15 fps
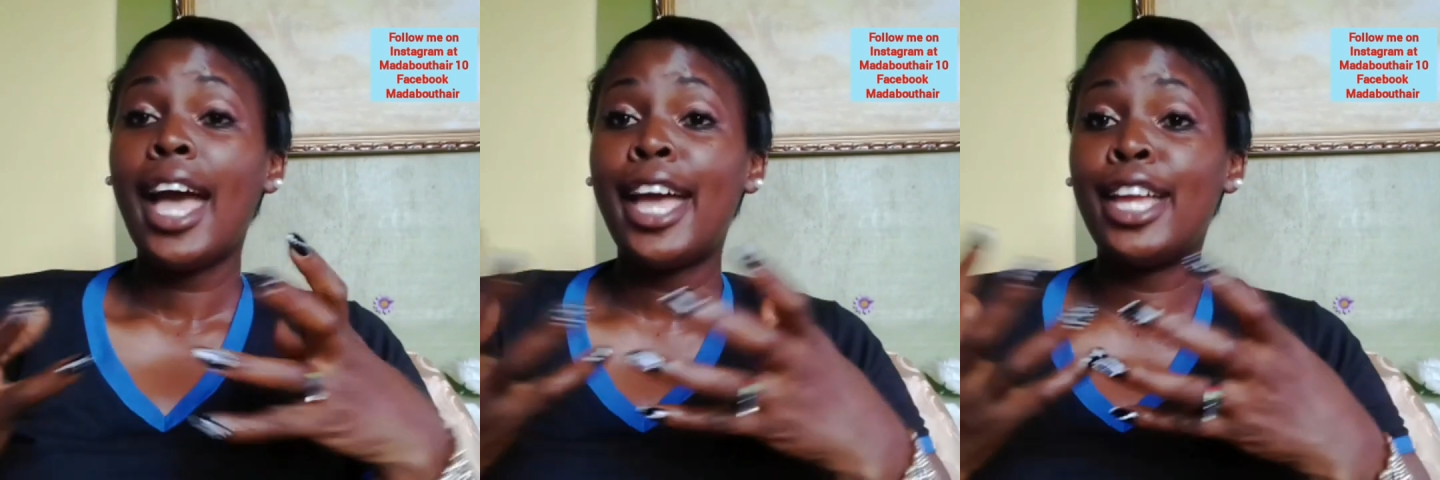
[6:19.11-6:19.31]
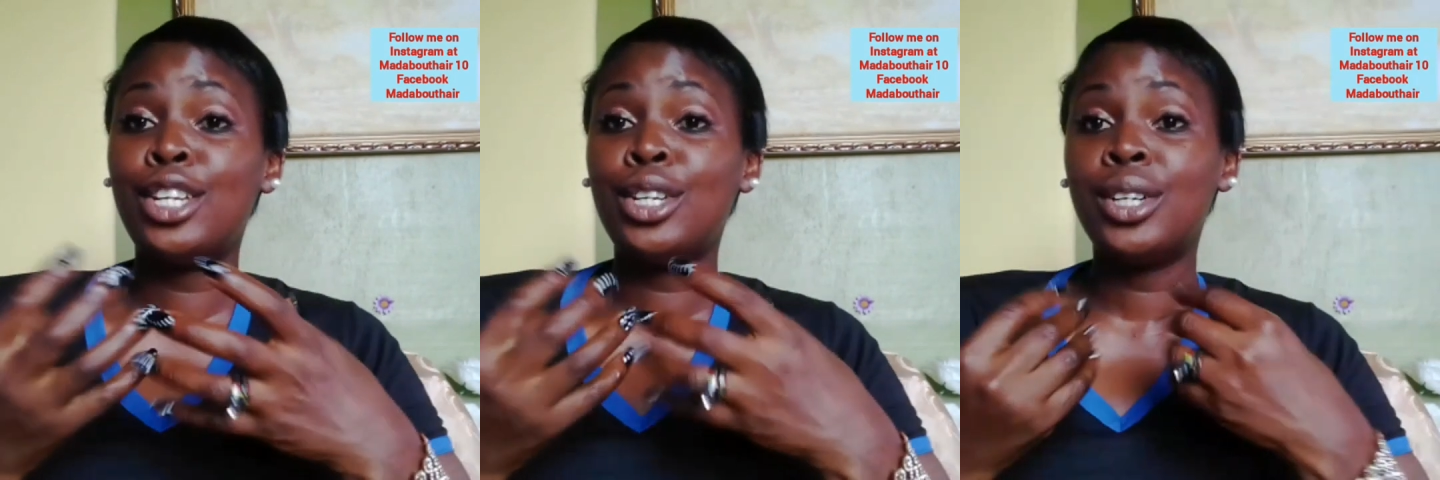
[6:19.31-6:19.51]

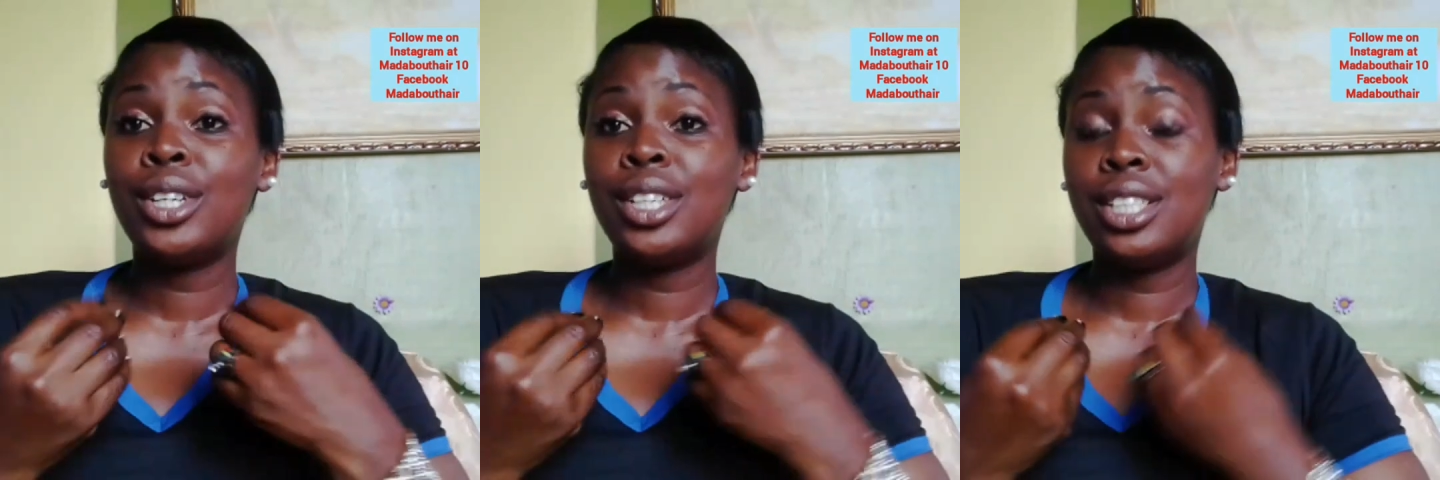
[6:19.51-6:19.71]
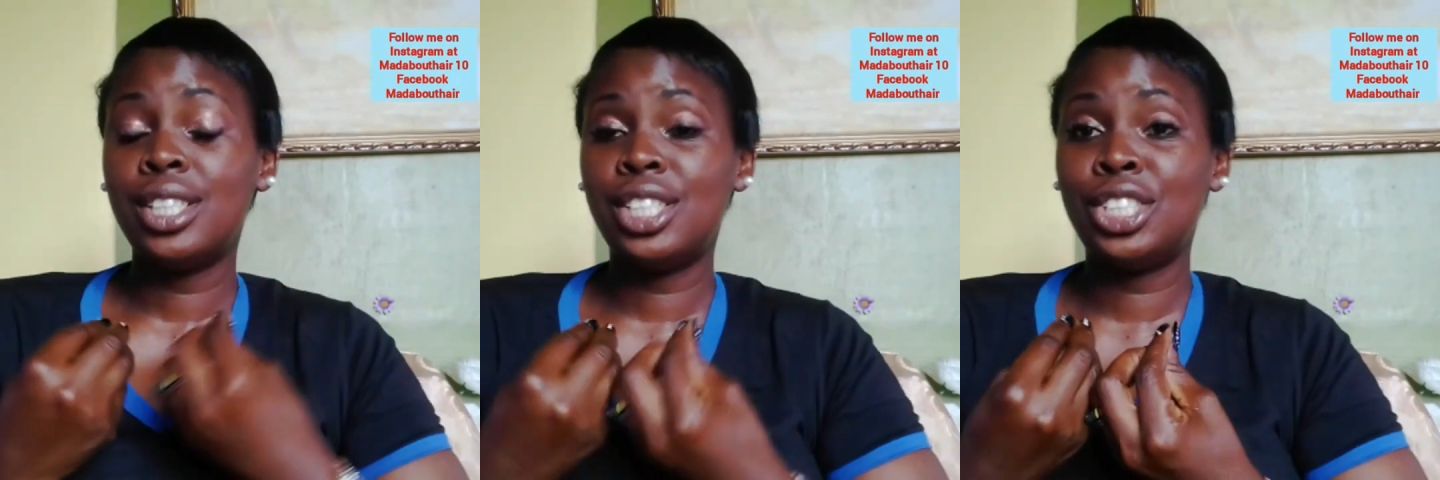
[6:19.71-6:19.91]
and you
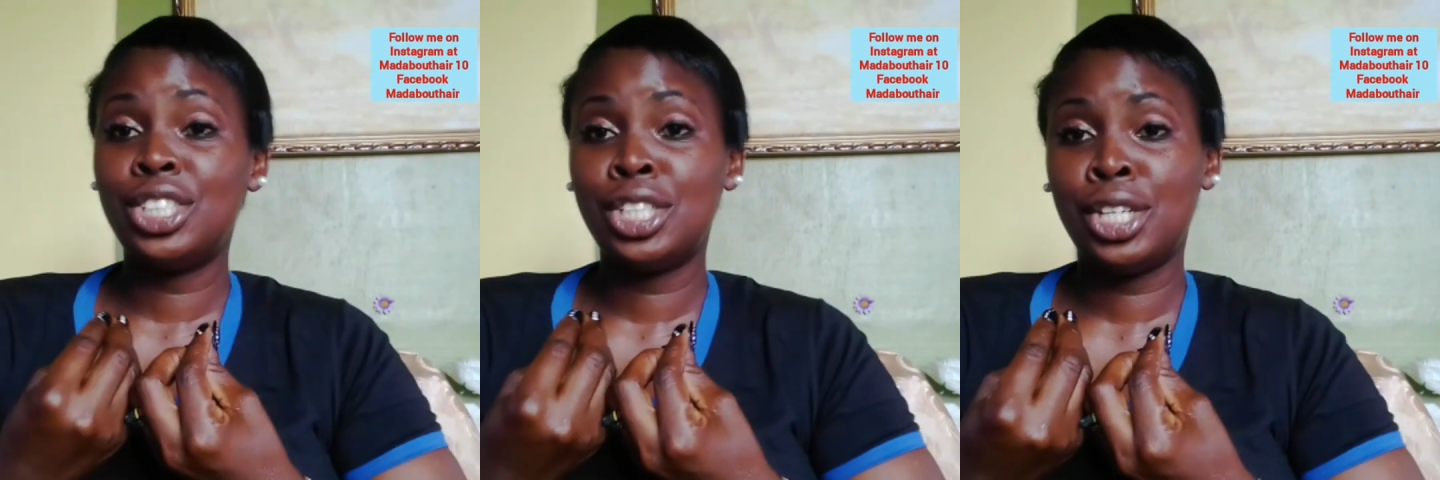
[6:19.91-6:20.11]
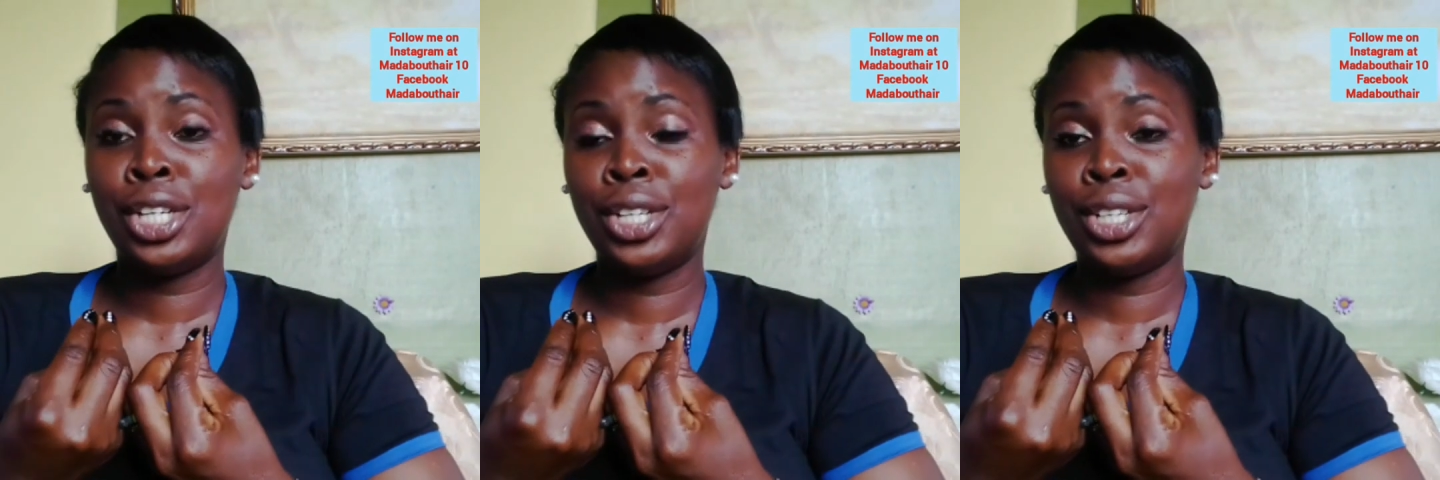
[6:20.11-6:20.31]

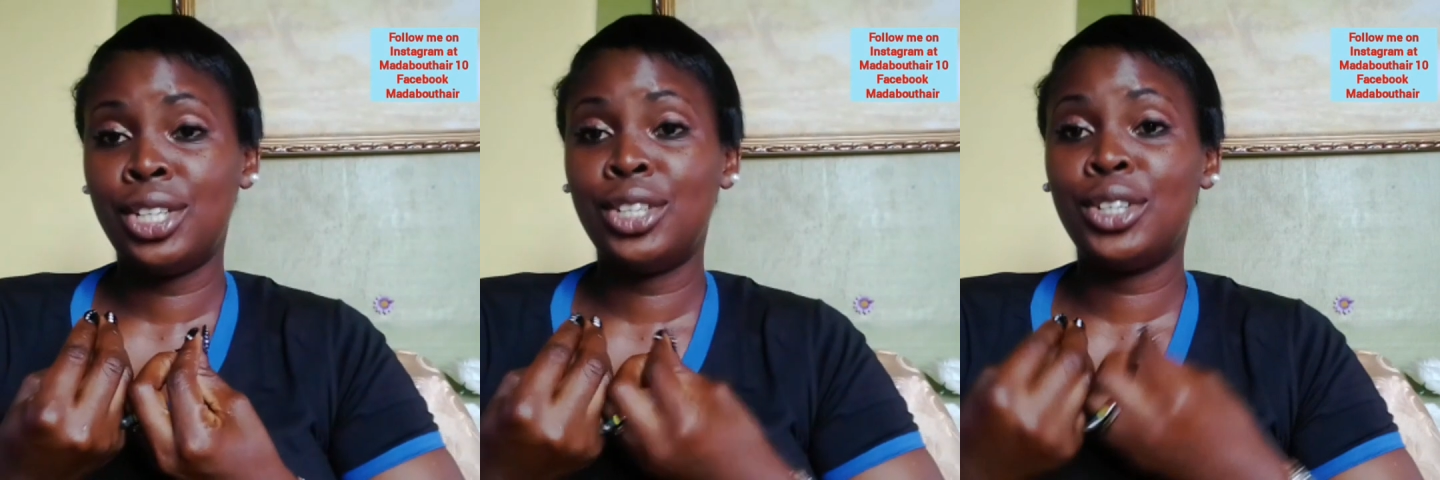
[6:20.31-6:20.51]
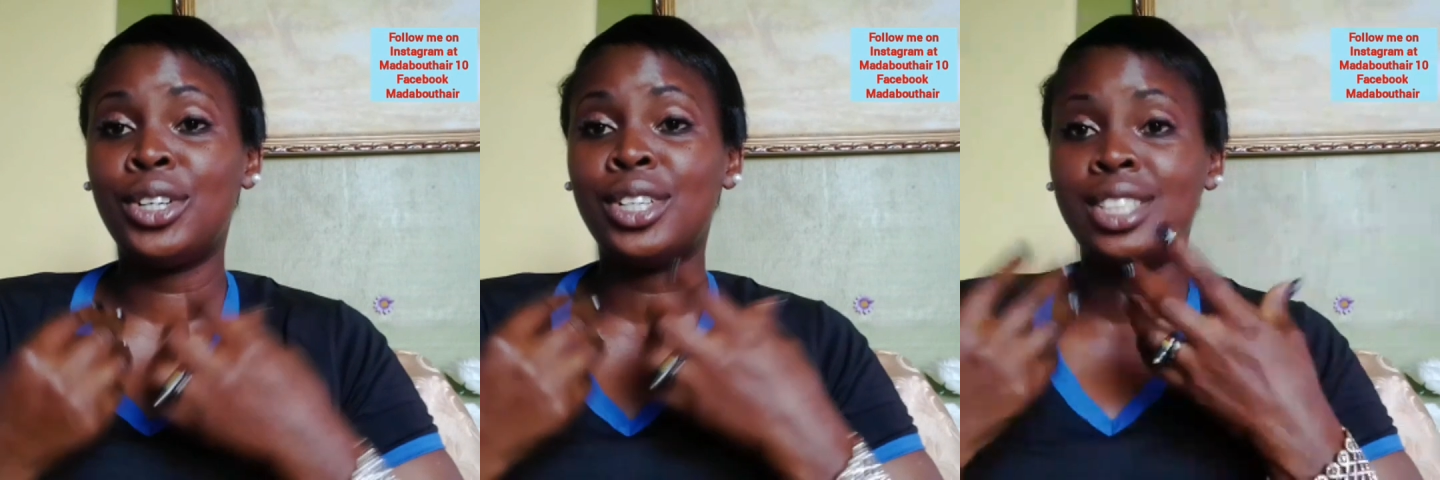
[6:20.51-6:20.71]
condition
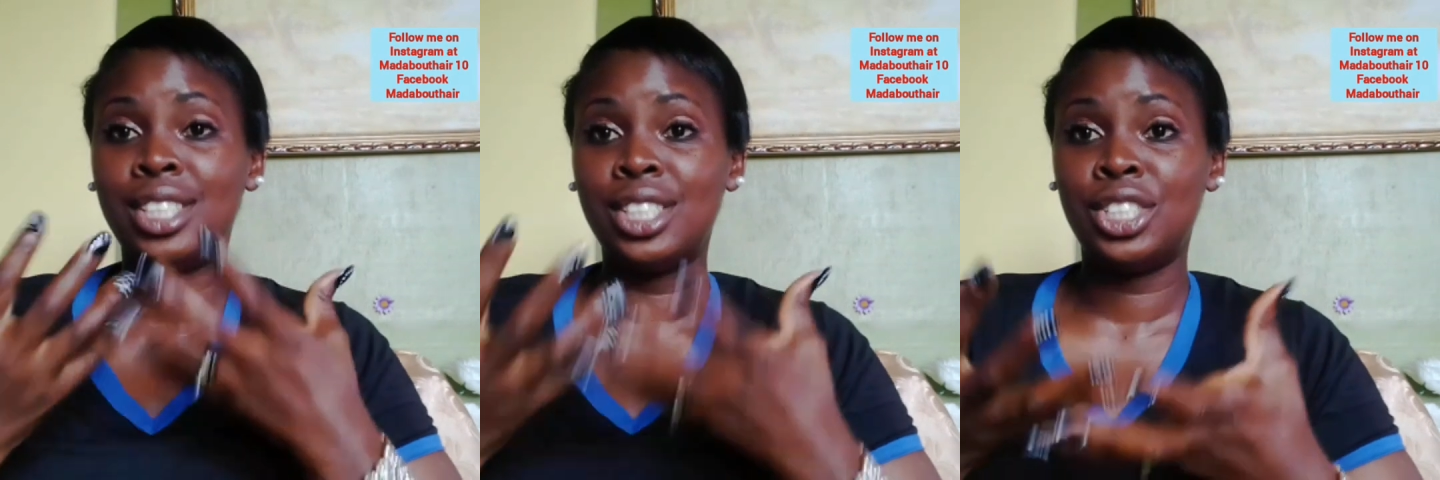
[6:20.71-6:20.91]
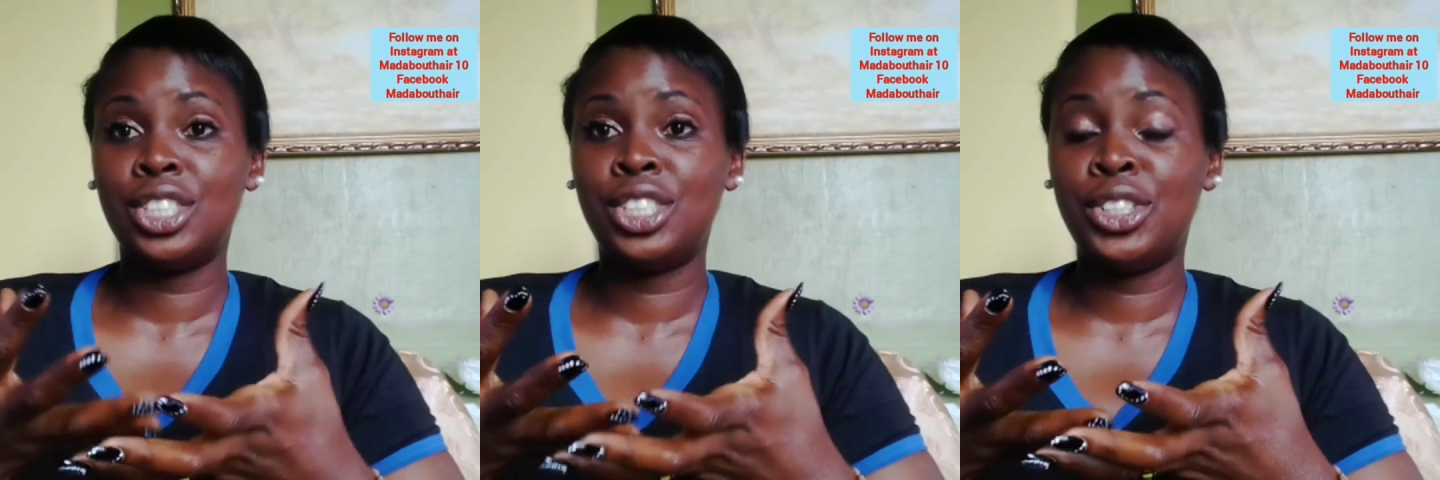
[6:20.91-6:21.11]
your
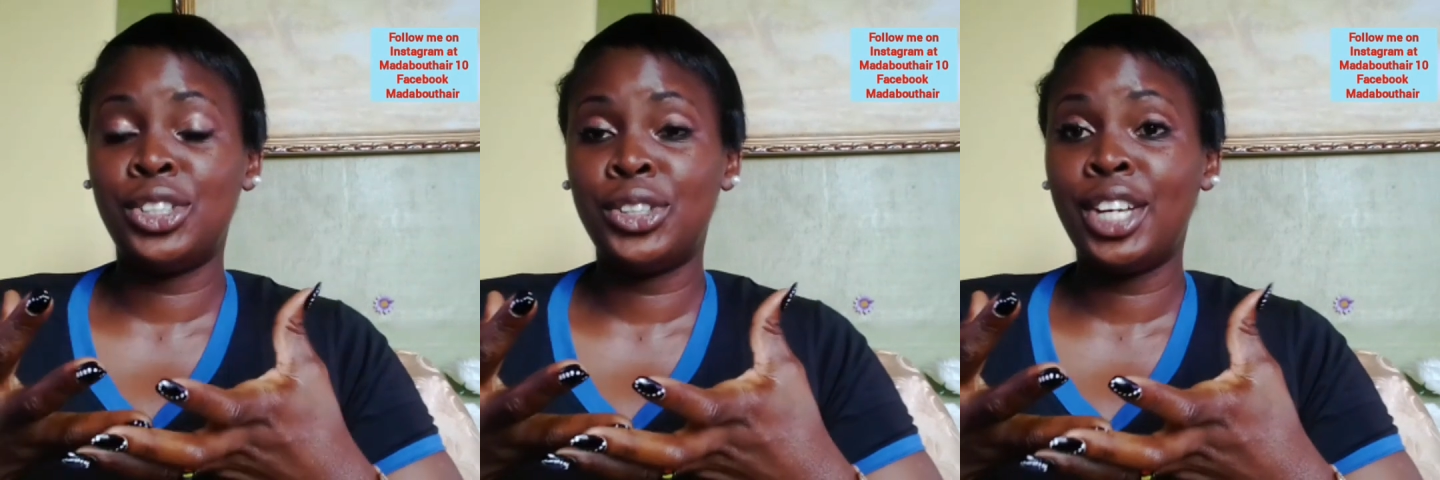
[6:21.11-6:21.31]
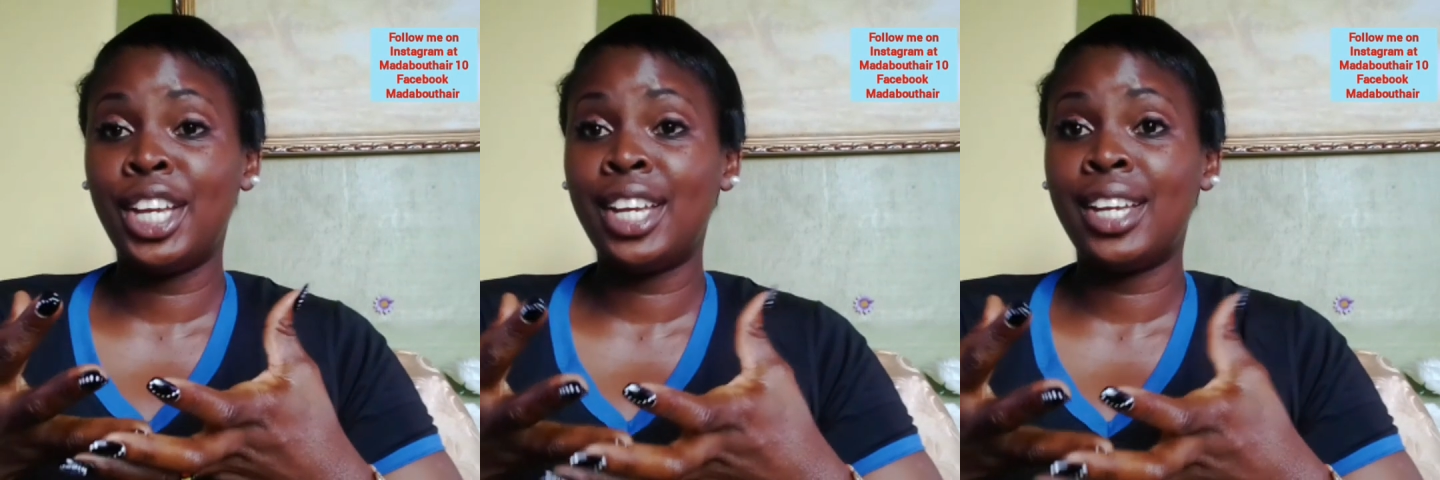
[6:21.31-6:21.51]

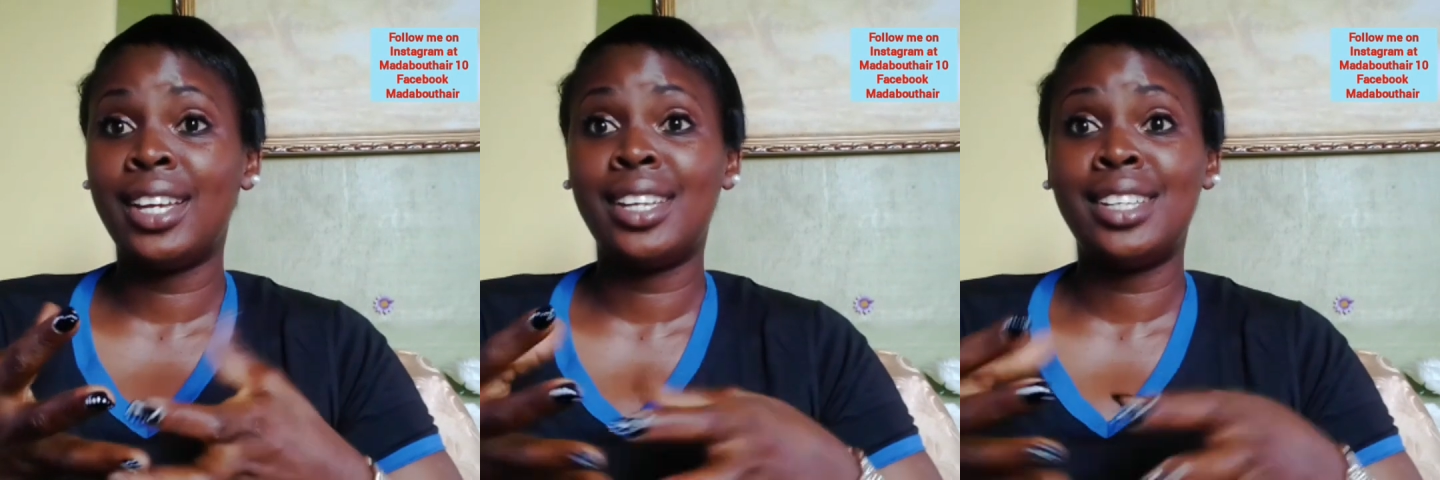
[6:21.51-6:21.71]
hair,